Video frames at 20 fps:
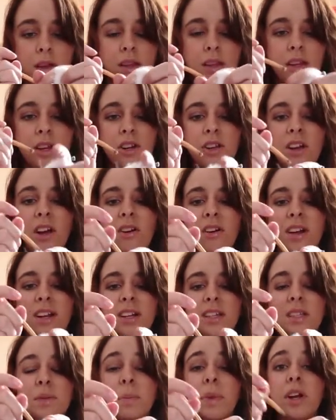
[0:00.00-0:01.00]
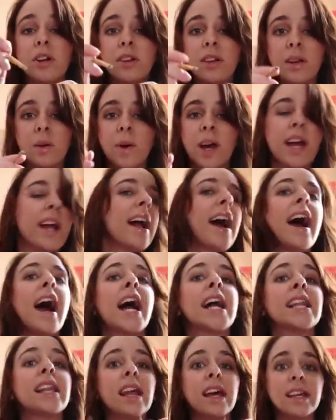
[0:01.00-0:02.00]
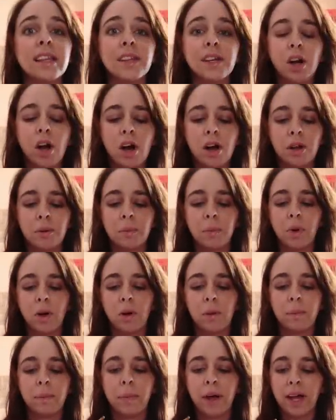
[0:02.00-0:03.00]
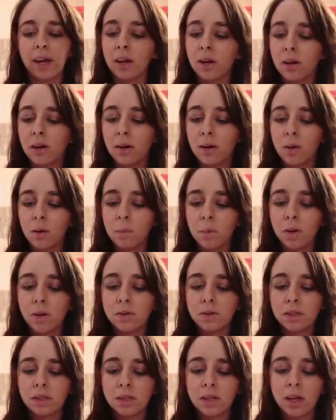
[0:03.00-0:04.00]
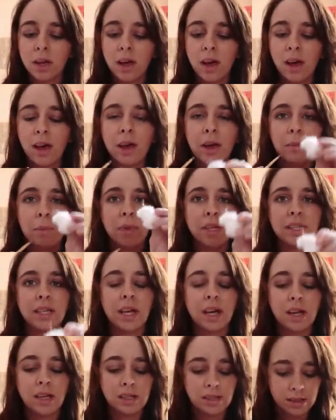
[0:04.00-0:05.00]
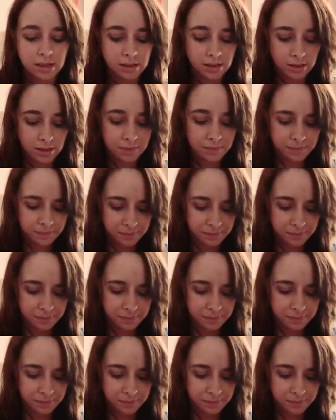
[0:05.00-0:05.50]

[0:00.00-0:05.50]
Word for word: And there you go, and it's barely wet. I like the cotton ball better almost because